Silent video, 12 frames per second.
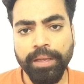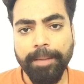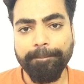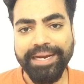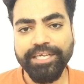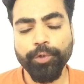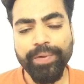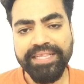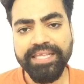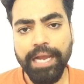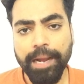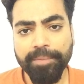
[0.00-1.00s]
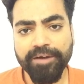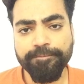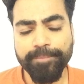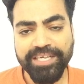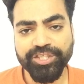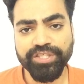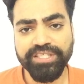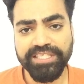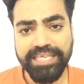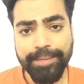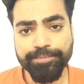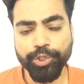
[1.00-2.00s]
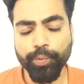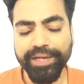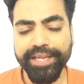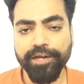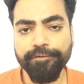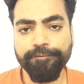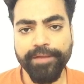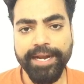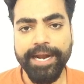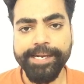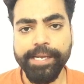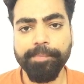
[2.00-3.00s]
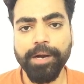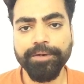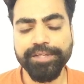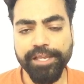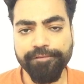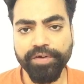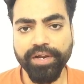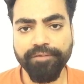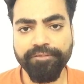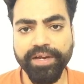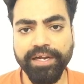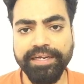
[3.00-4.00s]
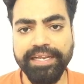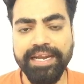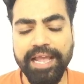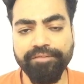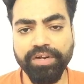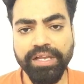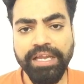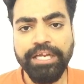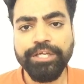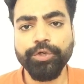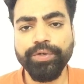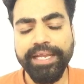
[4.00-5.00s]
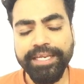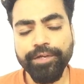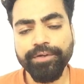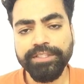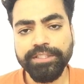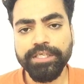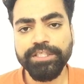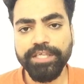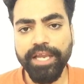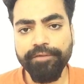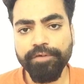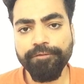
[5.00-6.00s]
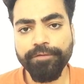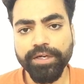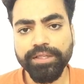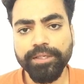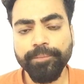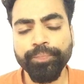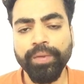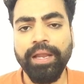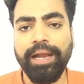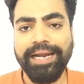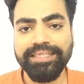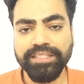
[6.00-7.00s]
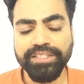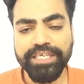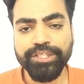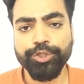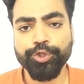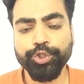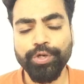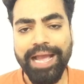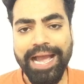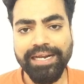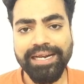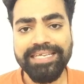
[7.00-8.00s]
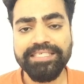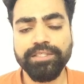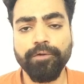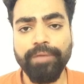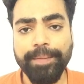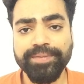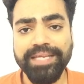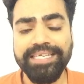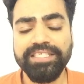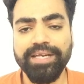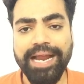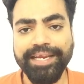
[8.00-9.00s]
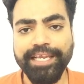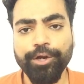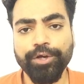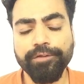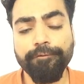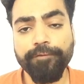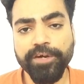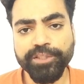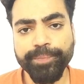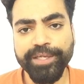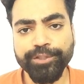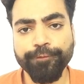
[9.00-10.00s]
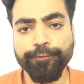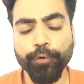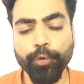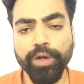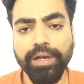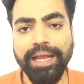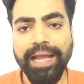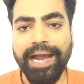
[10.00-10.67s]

By doing the above mentioned steps, you will gain a fair idea about keyword difficulty level. To take your research even further, I suggest you should analyze the website's ranking on the first page of Google.